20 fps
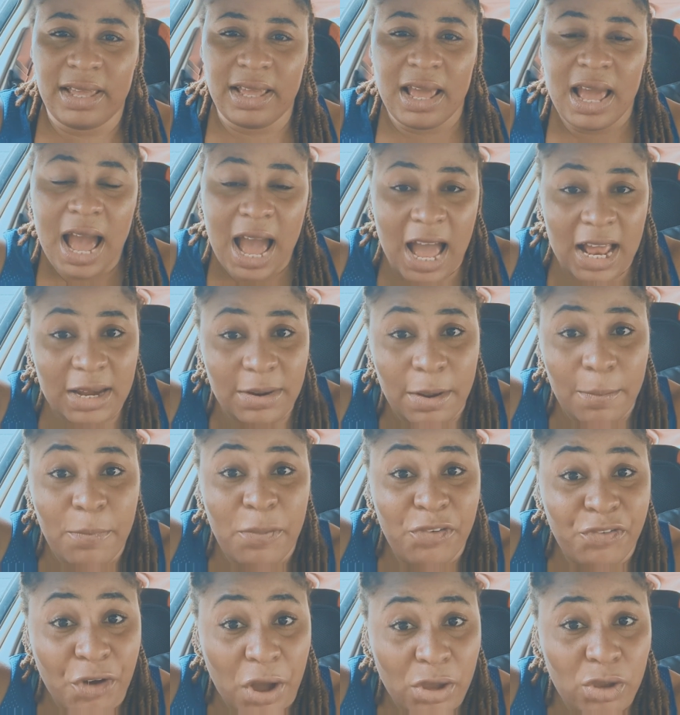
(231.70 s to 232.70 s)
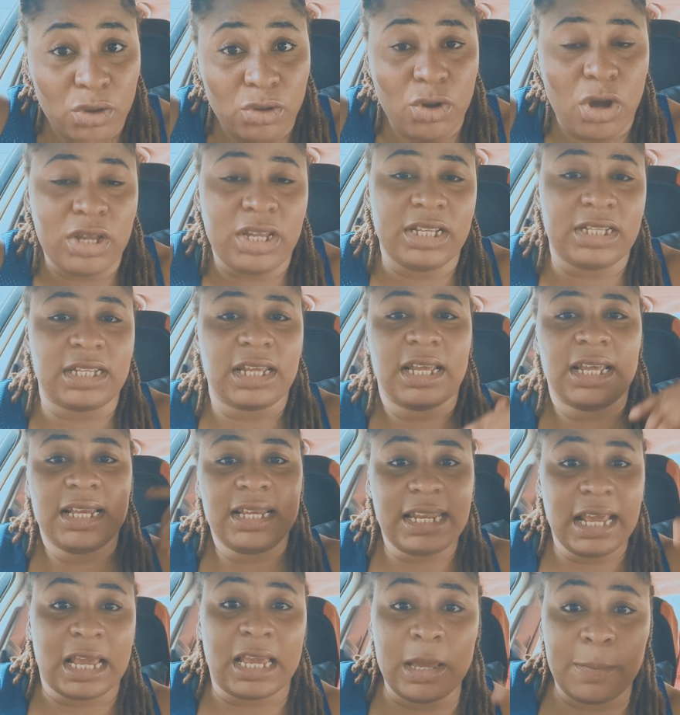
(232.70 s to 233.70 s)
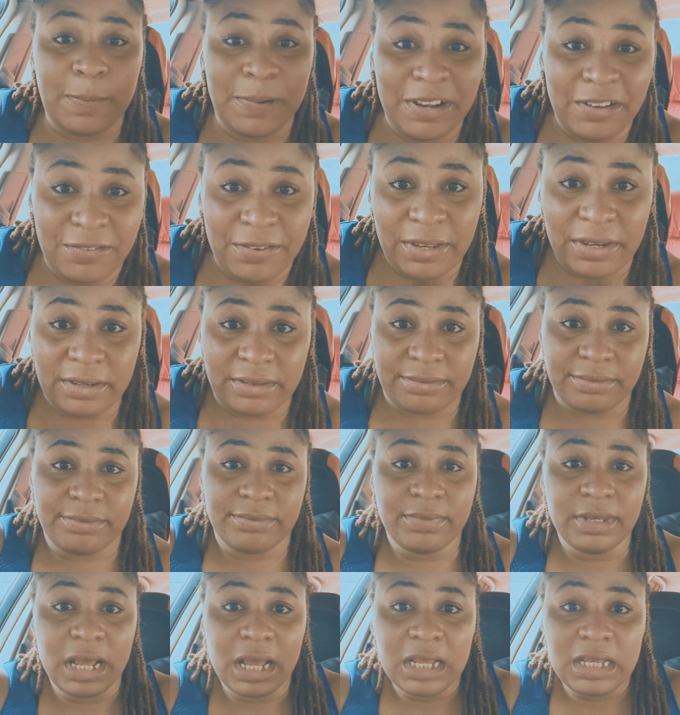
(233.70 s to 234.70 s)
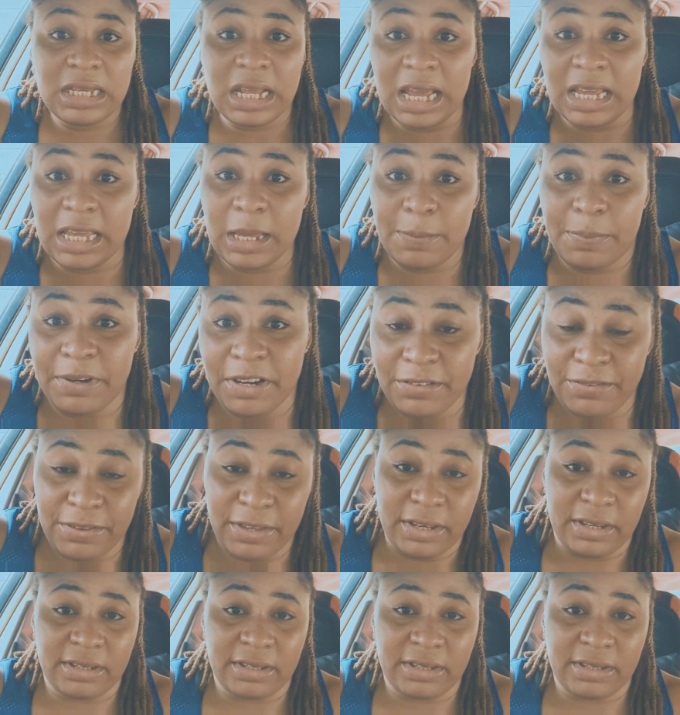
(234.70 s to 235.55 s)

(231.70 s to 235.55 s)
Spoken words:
And then before you know it, they keep leaving. They keep leaving.